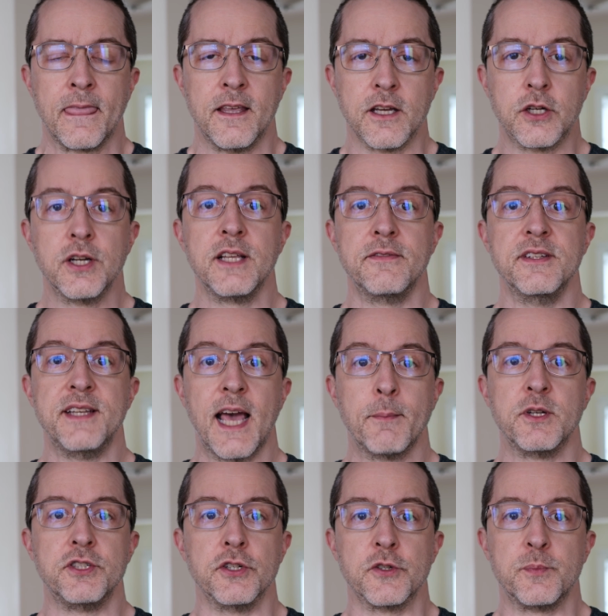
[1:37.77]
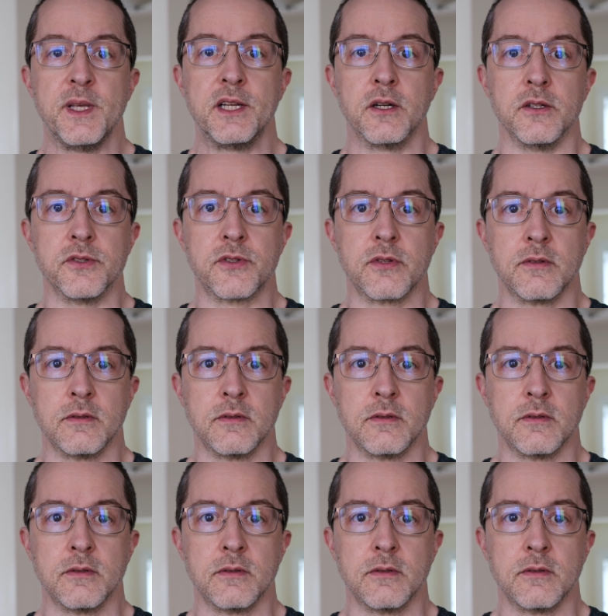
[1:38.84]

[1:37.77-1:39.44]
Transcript: It could even damage your speakers.